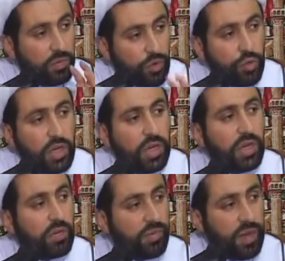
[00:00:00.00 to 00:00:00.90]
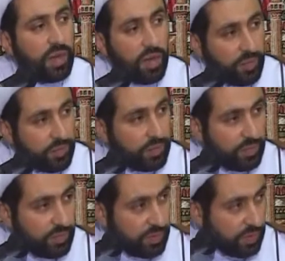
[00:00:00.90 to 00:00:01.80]
quickly welcome
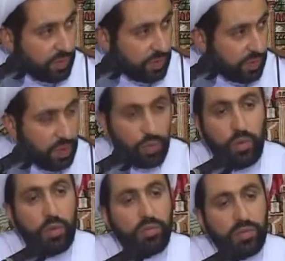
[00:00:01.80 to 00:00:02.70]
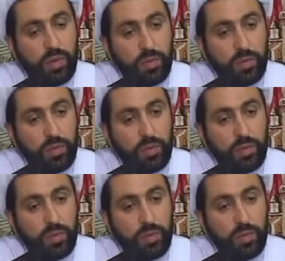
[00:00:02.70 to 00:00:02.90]
the call from